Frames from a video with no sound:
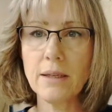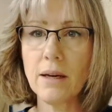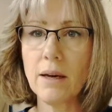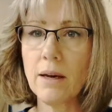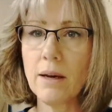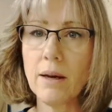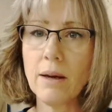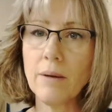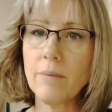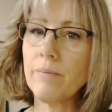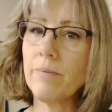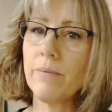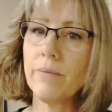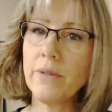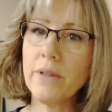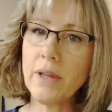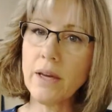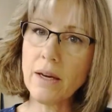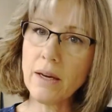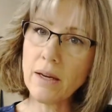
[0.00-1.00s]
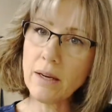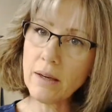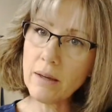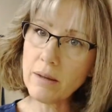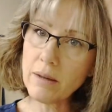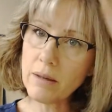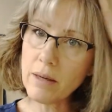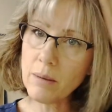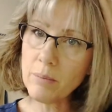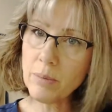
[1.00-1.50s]
Um, they
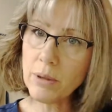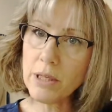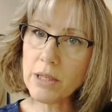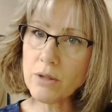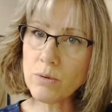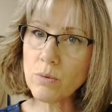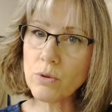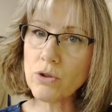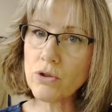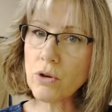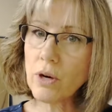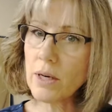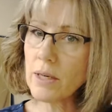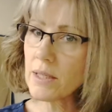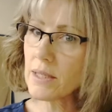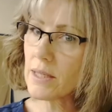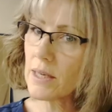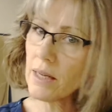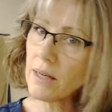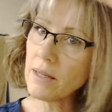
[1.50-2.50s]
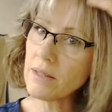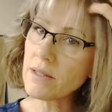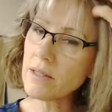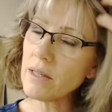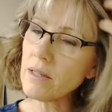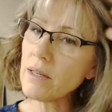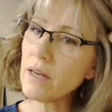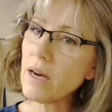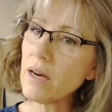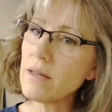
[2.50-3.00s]
companies will try to sell us on
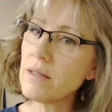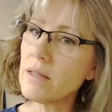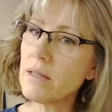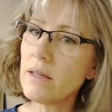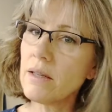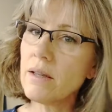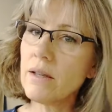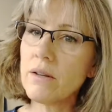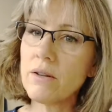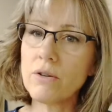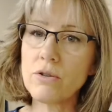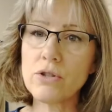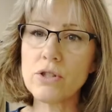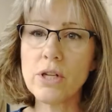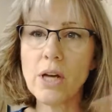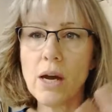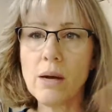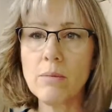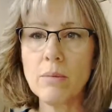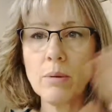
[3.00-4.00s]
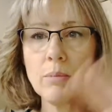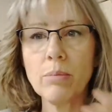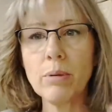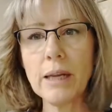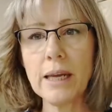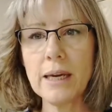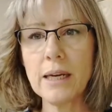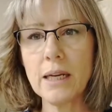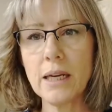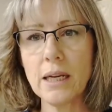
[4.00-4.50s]
the idea that there's diamond
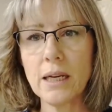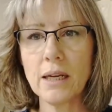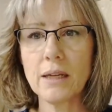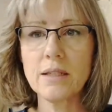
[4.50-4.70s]
plating